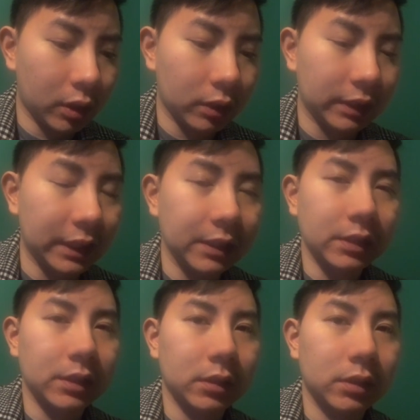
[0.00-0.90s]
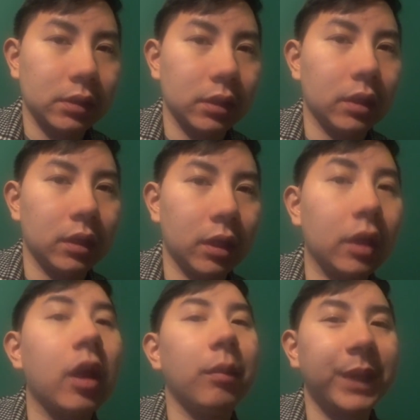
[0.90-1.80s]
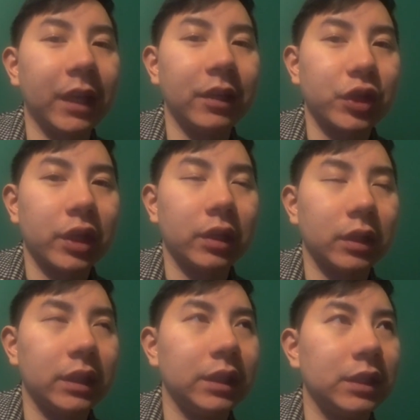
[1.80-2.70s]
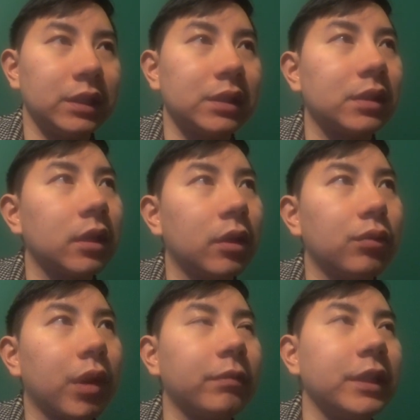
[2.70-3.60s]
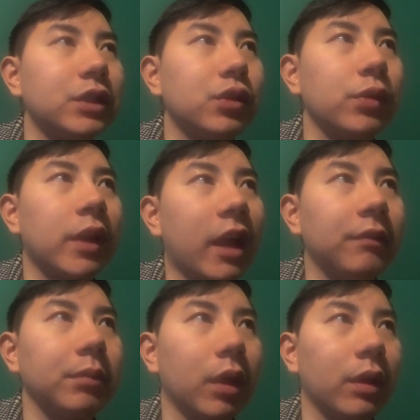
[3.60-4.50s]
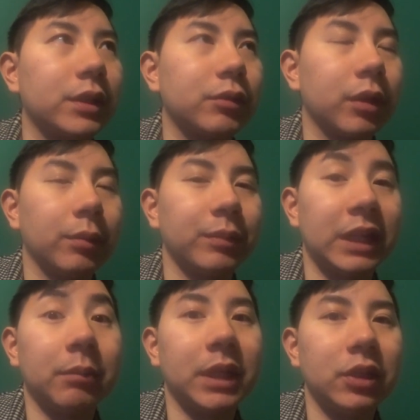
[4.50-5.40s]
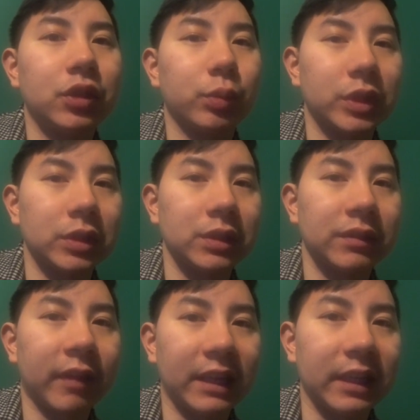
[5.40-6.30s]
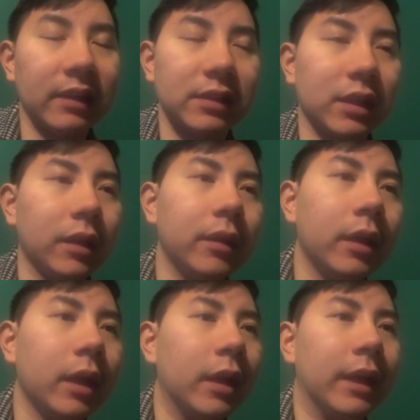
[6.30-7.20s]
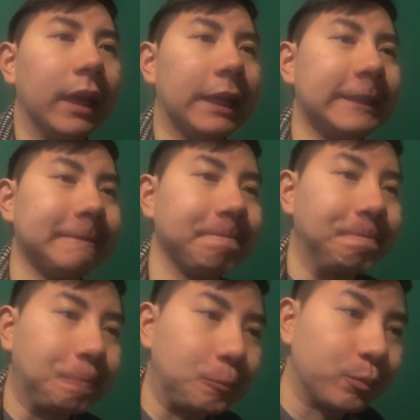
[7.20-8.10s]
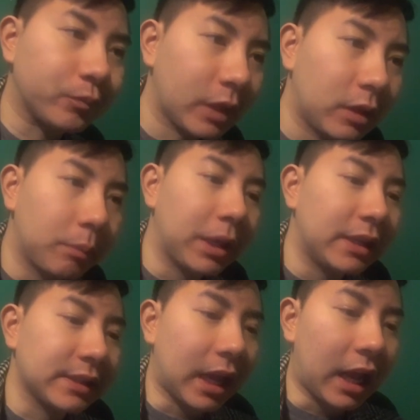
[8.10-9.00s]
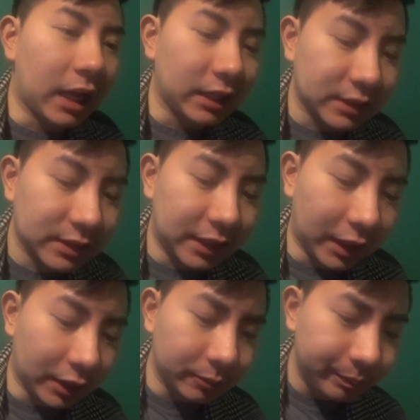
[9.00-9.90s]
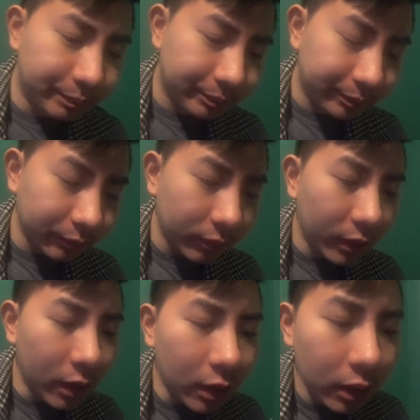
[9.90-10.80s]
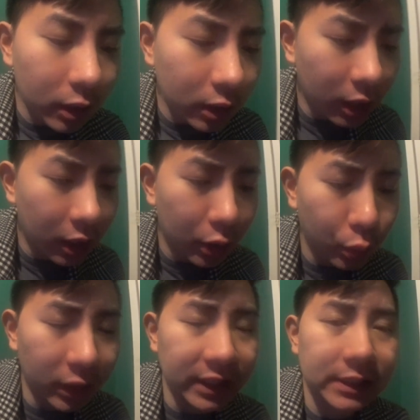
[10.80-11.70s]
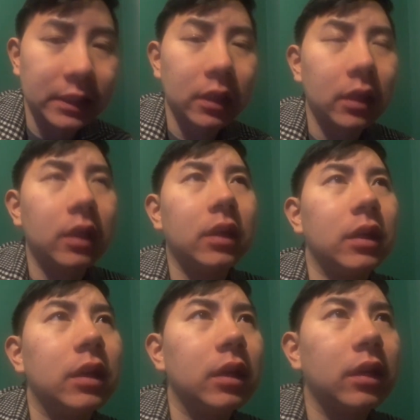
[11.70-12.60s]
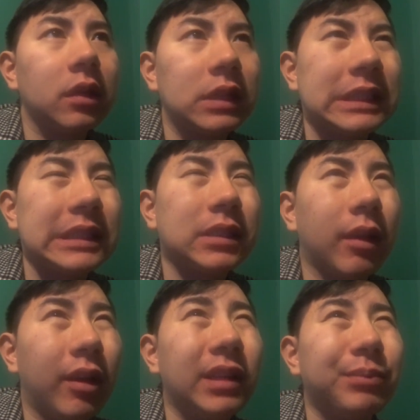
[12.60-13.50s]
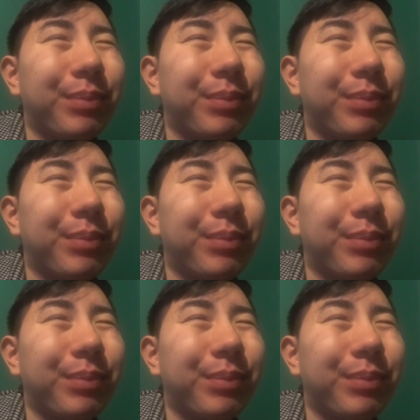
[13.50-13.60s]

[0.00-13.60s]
this accommodation is roughly 2.5 blocks from the beach, which is fantastic. The place I stayed was, on